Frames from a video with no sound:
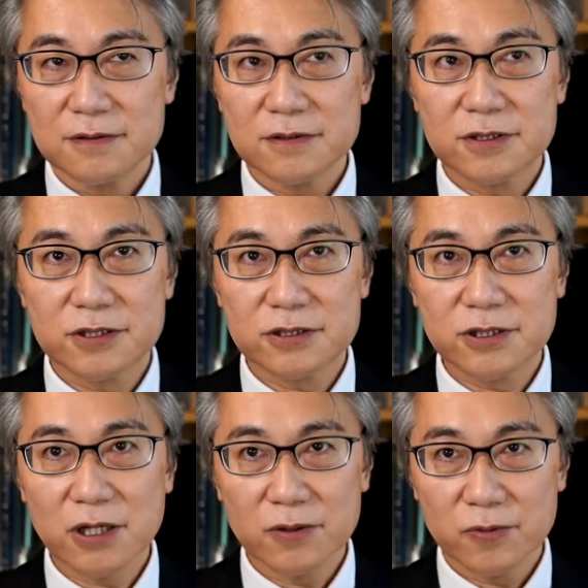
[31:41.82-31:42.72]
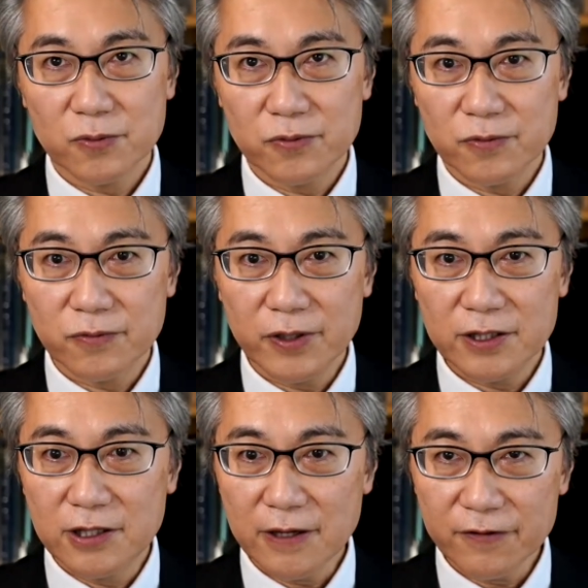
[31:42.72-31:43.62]
So we
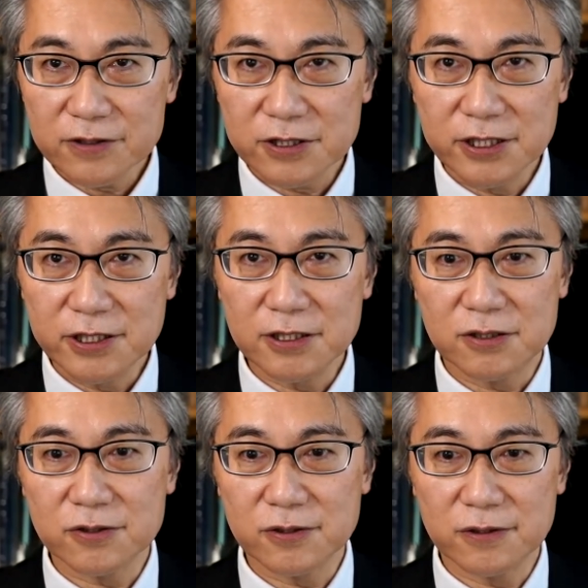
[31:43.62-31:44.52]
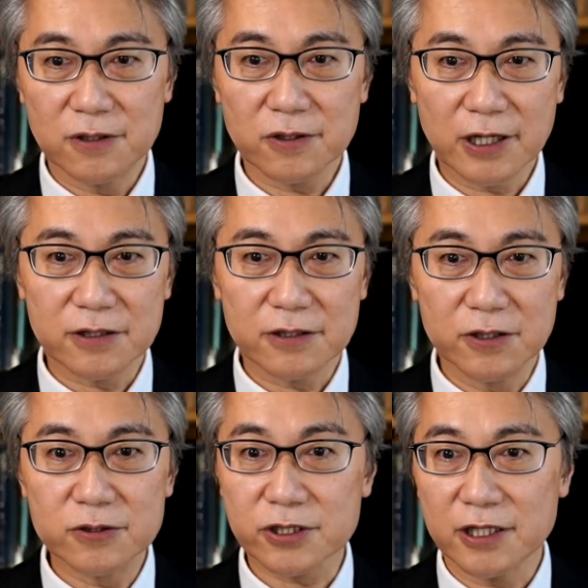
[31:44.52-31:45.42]
definitely need to look at the
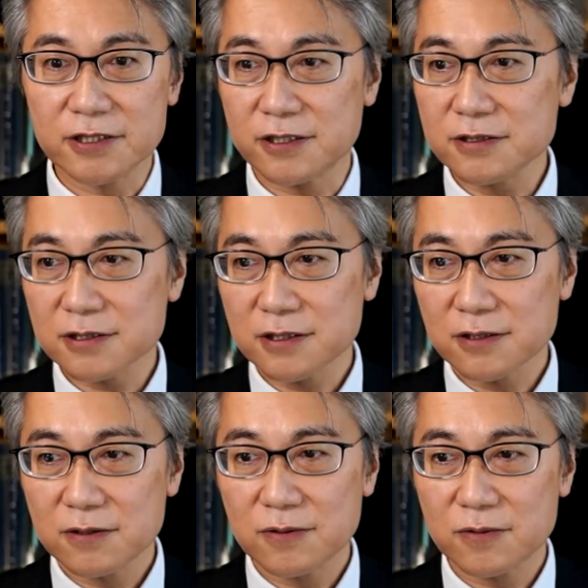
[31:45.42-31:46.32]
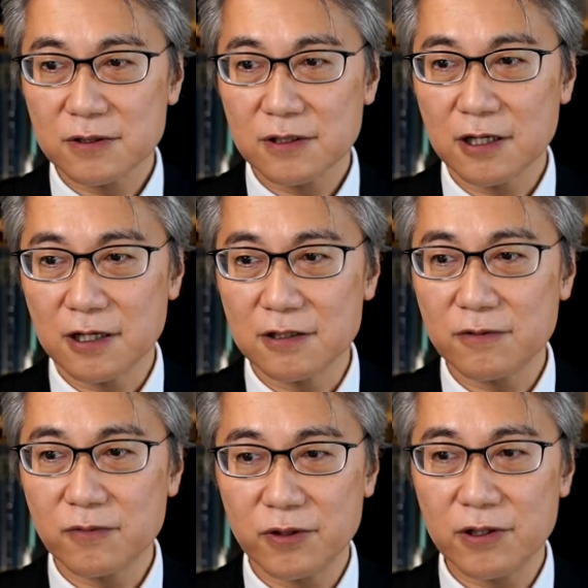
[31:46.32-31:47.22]
use cases.
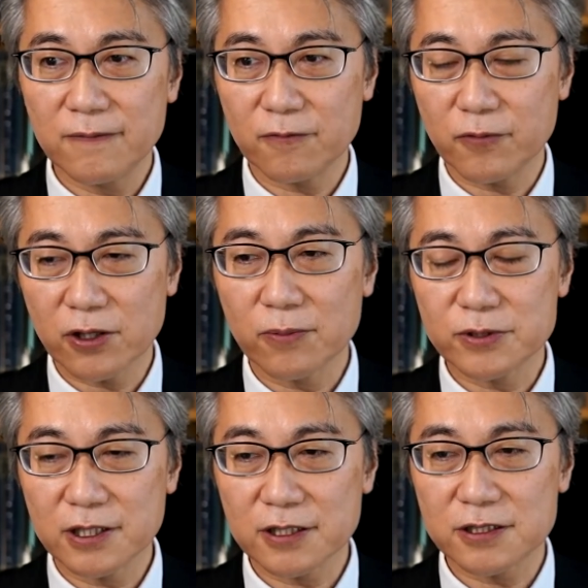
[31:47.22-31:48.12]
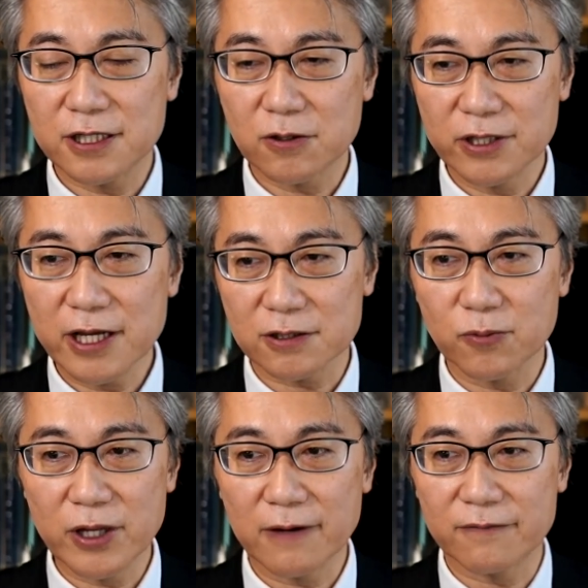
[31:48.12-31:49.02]
Even with OpenID Connect,
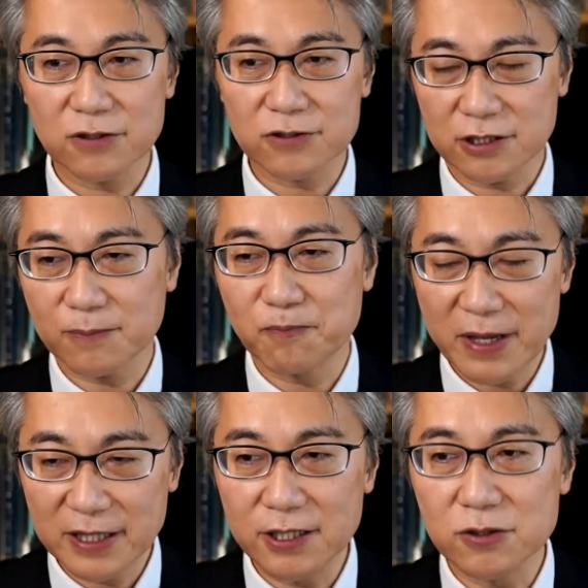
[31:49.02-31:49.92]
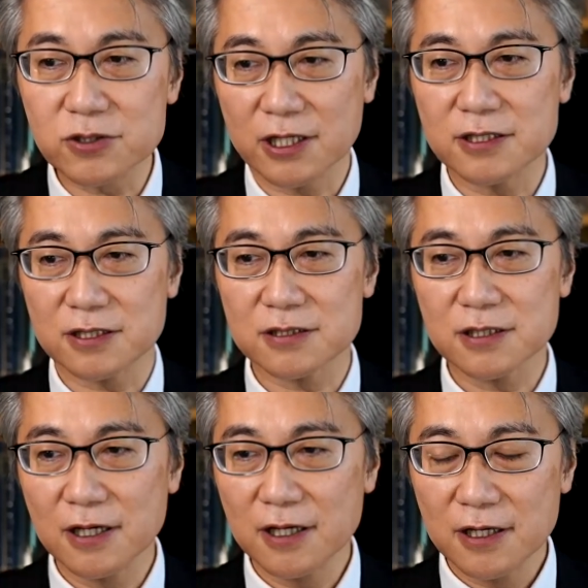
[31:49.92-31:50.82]
we have looked at many use cases,
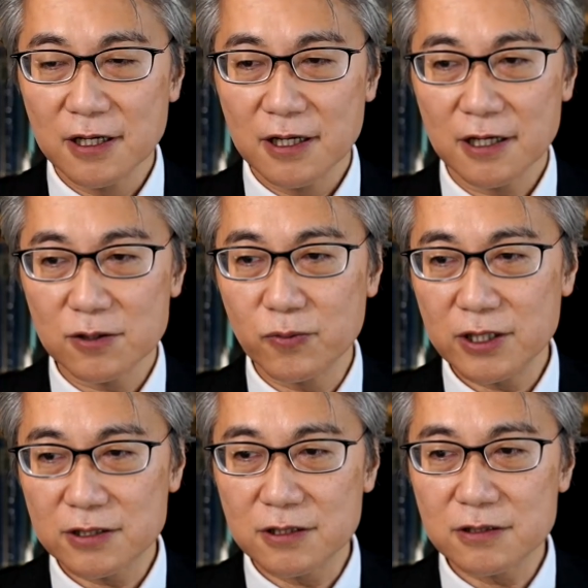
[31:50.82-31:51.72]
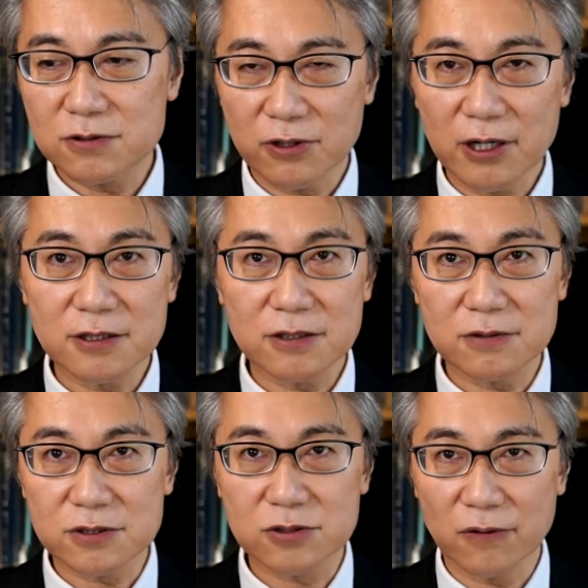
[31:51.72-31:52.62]
and we try
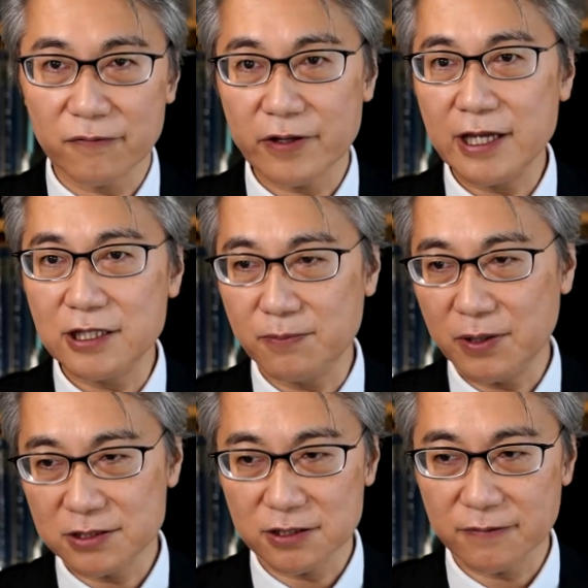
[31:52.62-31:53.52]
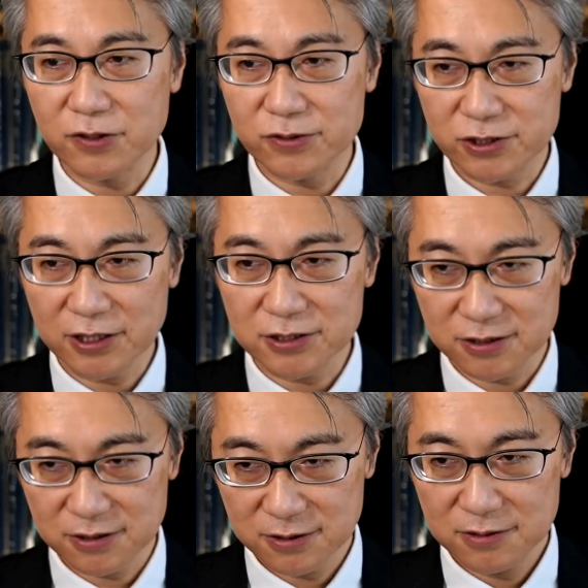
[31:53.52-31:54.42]
to solve 80% of use cases.